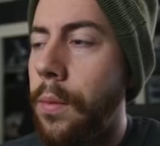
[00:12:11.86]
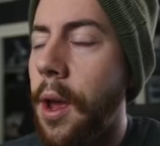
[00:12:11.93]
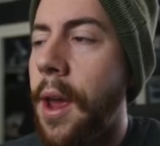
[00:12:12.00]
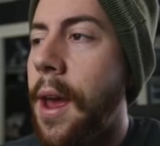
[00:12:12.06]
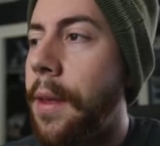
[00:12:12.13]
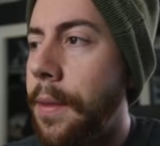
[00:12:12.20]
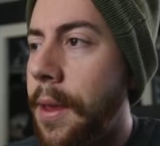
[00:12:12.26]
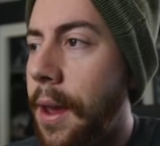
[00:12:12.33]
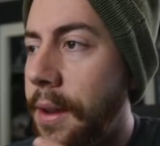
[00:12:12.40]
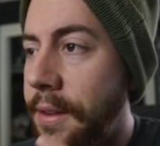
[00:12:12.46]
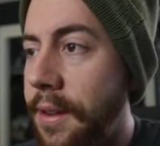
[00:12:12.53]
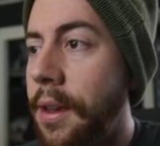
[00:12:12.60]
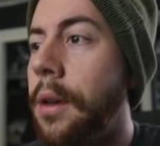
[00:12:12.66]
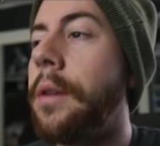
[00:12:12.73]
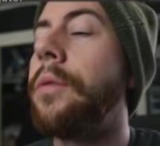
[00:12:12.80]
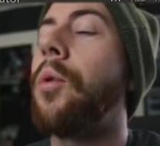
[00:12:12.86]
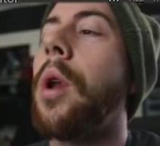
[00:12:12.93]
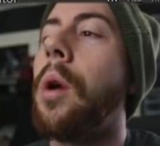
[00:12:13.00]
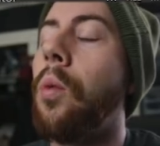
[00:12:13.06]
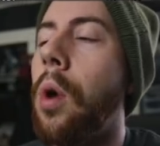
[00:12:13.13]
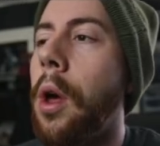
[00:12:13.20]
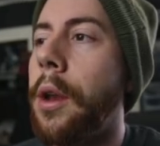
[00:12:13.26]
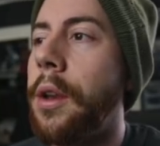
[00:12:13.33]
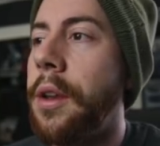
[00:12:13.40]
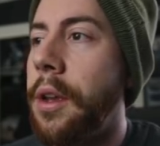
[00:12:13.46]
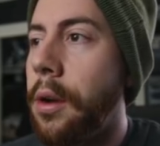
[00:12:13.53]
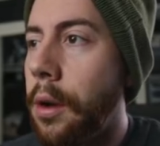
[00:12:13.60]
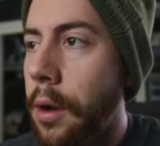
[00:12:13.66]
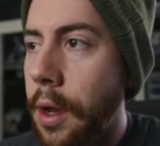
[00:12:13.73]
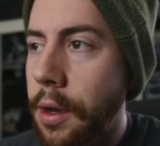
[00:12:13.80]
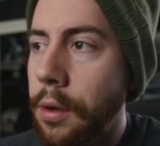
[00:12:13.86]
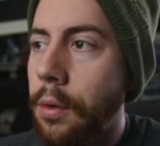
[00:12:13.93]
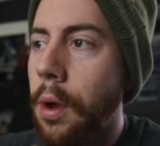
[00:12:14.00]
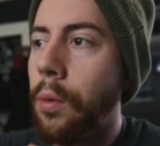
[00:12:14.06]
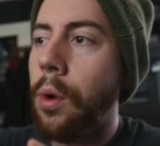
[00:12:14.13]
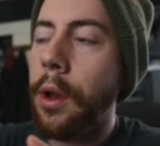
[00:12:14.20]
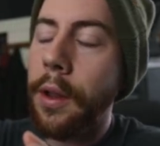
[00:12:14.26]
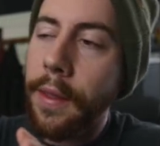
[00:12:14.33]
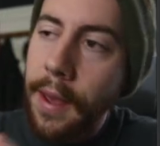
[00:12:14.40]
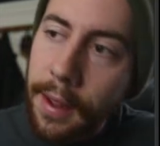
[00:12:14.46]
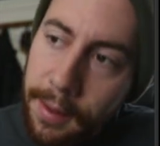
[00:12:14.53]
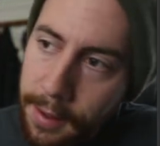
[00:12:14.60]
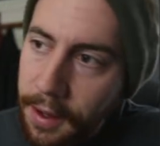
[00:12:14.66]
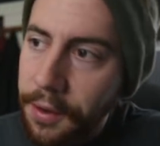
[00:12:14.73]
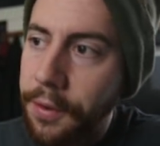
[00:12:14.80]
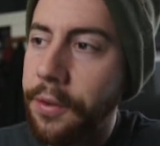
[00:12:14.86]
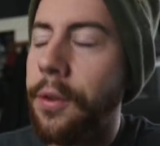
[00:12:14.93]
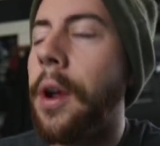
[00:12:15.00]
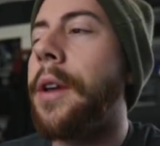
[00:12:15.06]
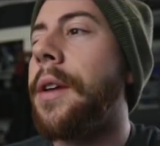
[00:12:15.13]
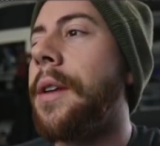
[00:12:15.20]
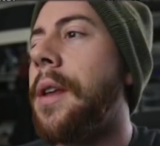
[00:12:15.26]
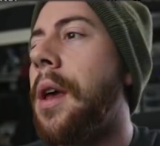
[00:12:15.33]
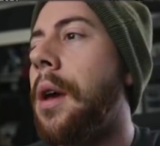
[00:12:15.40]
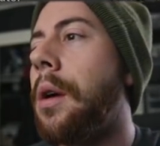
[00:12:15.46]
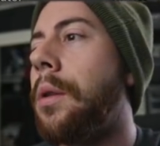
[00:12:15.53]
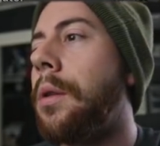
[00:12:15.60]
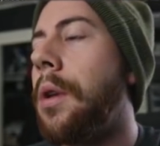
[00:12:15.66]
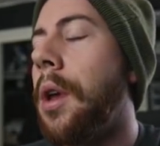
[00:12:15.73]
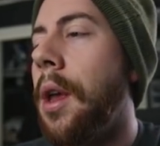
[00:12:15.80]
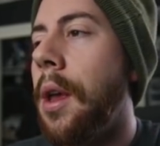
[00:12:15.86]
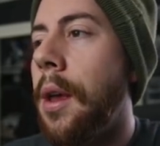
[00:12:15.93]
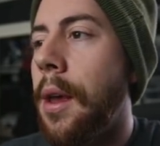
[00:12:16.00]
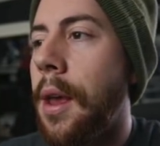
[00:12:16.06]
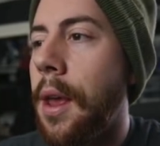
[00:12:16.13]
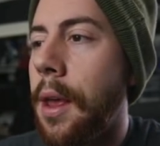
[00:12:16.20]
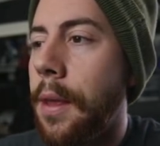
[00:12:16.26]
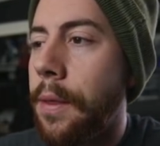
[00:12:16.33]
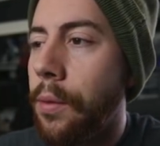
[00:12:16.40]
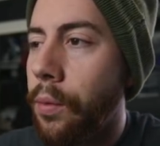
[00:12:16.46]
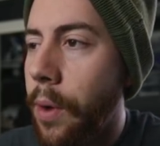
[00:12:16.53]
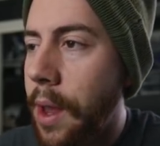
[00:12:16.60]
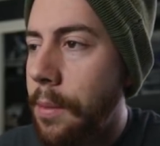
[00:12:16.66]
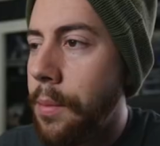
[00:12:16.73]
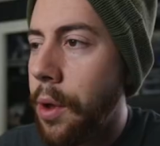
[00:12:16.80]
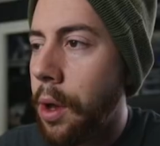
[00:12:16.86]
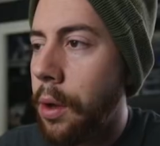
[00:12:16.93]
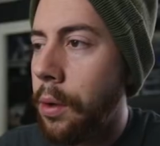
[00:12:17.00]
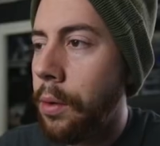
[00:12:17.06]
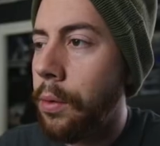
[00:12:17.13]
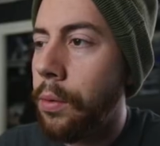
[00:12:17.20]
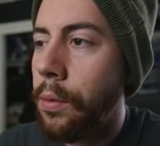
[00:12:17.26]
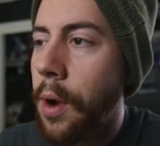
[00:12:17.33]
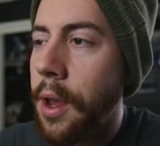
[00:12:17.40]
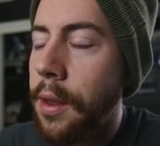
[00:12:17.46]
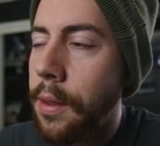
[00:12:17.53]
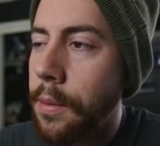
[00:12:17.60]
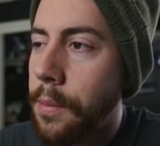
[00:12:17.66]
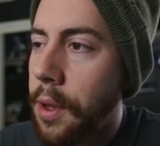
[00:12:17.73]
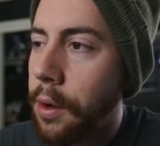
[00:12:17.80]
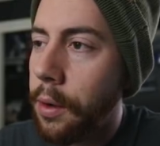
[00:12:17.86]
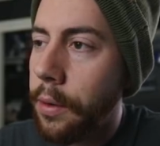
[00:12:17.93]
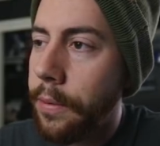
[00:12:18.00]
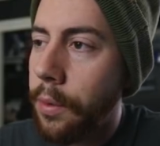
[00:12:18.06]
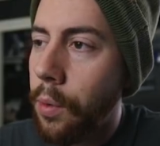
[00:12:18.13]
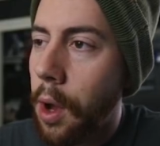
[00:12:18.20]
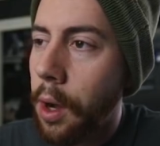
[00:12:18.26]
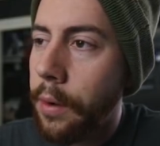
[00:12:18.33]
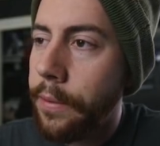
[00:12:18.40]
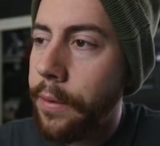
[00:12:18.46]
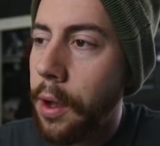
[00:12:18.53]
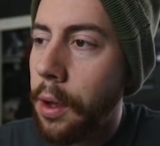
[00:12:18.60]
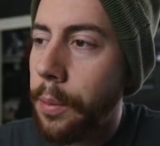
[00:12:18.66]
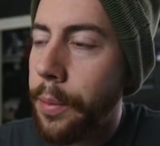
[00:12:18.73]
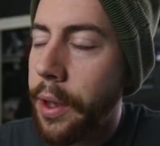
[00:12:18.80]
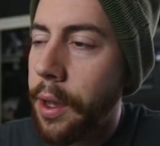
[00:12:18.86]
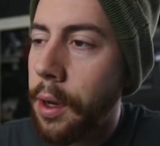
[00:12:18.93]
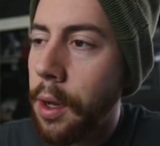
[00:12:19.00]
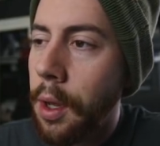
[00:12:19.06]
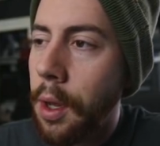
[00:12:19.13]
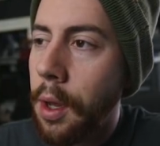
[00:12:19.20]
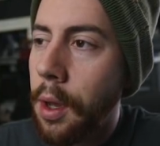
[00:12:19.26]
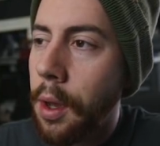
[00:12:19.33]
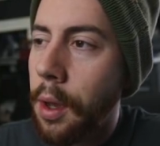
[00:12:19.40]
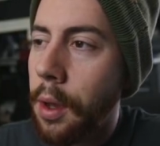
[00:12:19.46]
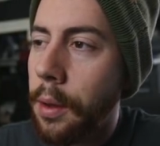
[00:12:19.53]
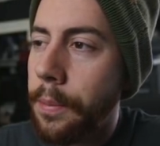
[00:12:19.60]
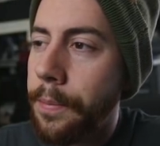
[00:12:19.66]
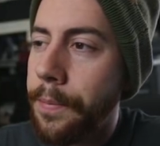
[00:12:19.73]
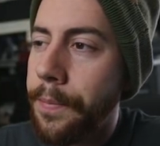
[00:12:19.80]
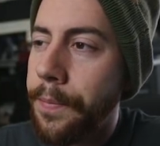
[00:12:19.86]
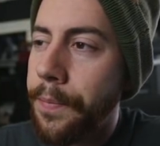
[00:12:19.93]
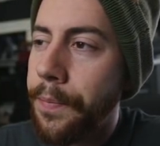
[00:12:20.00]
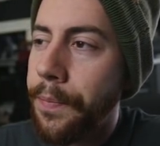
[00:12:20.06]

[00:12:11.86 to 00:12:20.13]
had the idea of what I wanted here. I knew I wanted that light striking down and the rainbow right in the middle of the waterfall, but um,